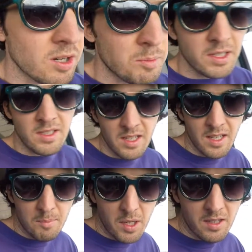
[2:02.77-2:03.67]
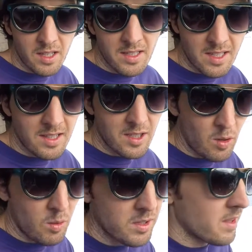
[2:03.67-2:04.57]
but uh, apparently that's not the
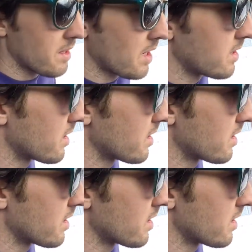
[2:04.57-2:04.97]
only thing on the